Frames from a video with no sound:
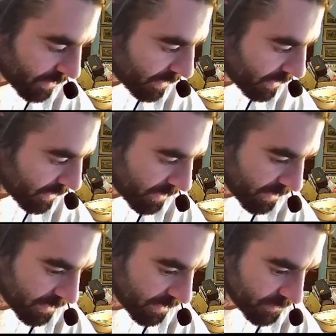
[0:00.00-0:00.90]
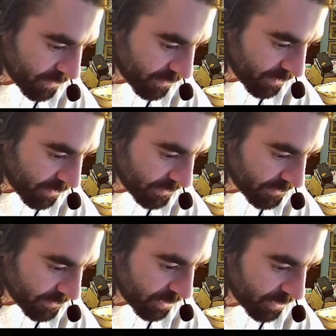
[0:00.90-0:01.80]
and this whole thing is in
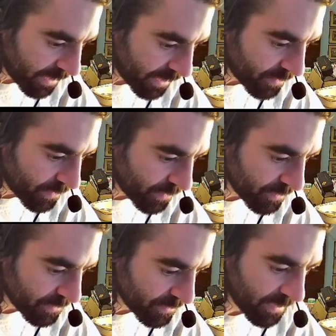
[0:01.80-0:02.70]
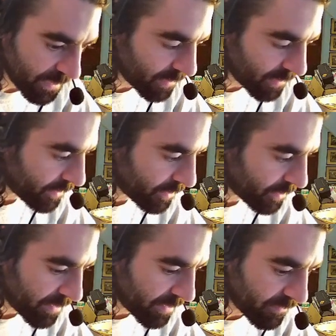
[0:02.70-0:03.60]
shadow, just to get a little bit
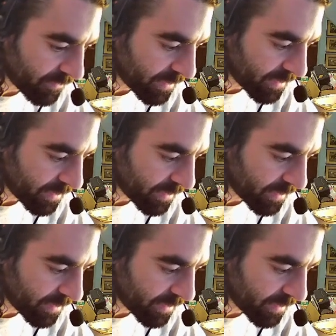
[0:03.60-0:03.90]
of a,